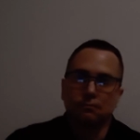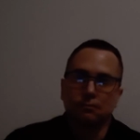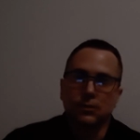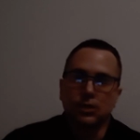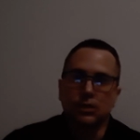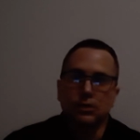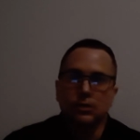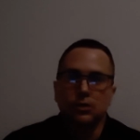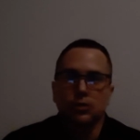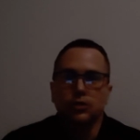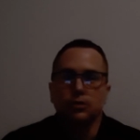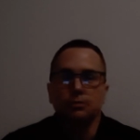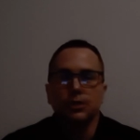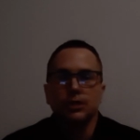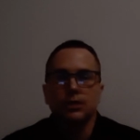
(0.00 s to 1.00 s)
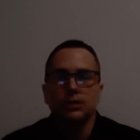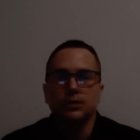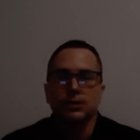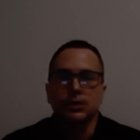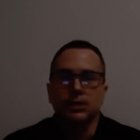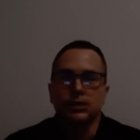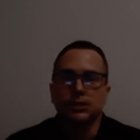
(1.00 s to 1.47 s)
my social media
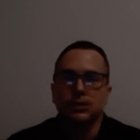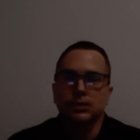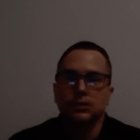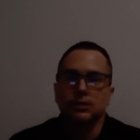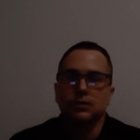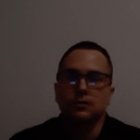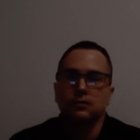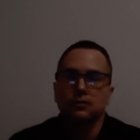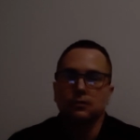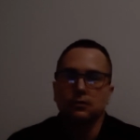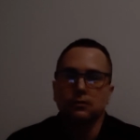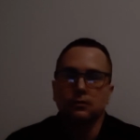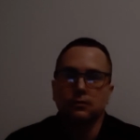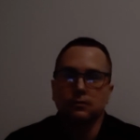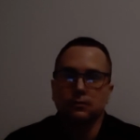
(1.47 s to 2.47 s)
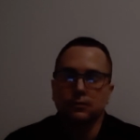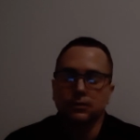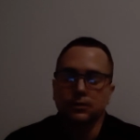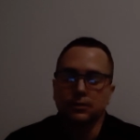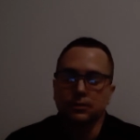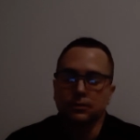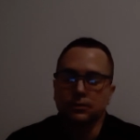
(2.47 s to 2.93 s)
sites
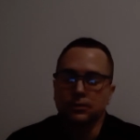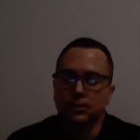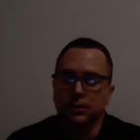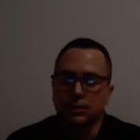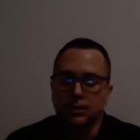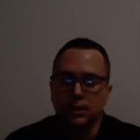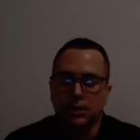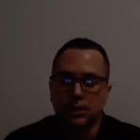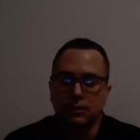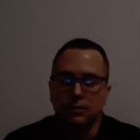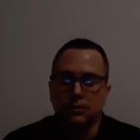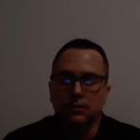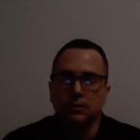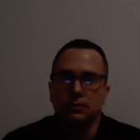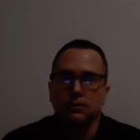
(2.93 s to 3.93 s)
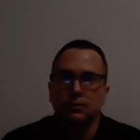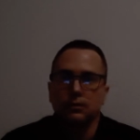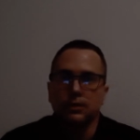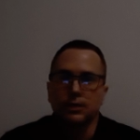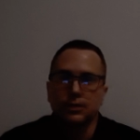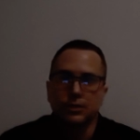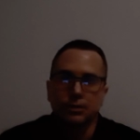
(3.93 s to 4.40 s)
and check that out.
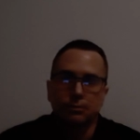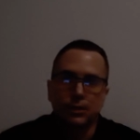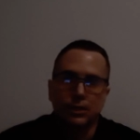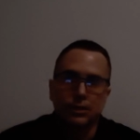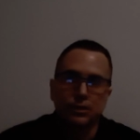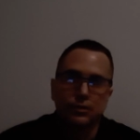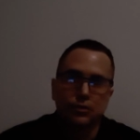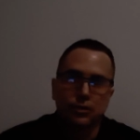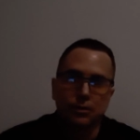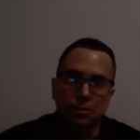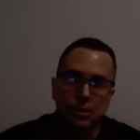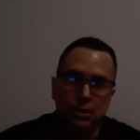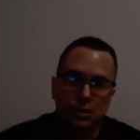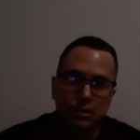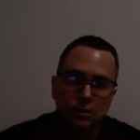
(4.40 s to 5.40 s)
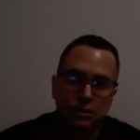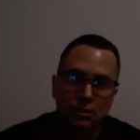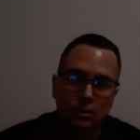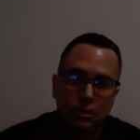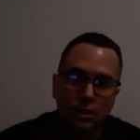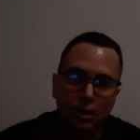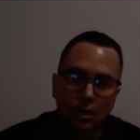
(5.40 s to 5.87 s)
There should be a description,
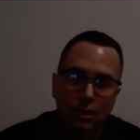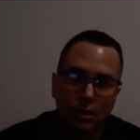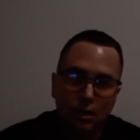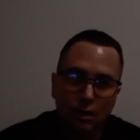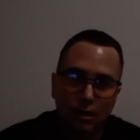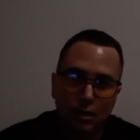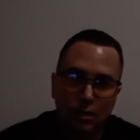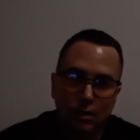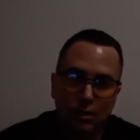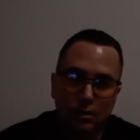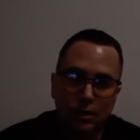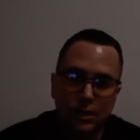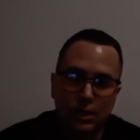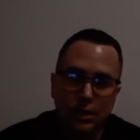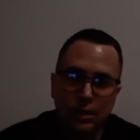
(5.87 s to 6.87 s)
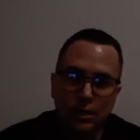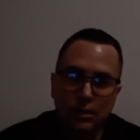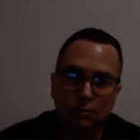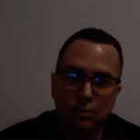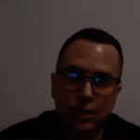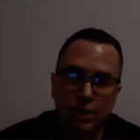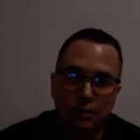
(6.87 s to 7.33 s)
a link at the
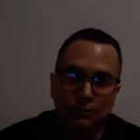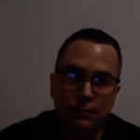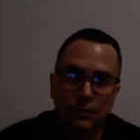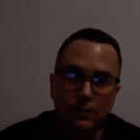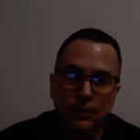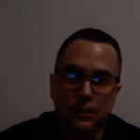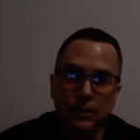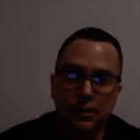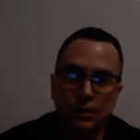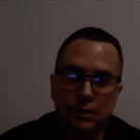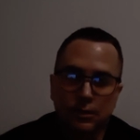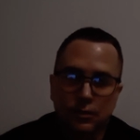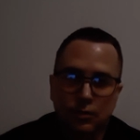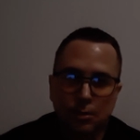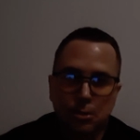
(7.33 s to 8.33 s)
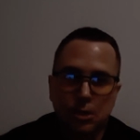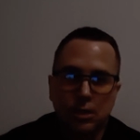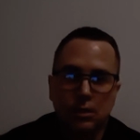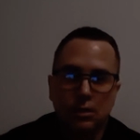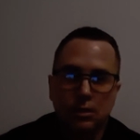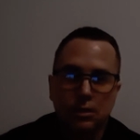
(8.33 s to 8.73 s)
bottom in the description.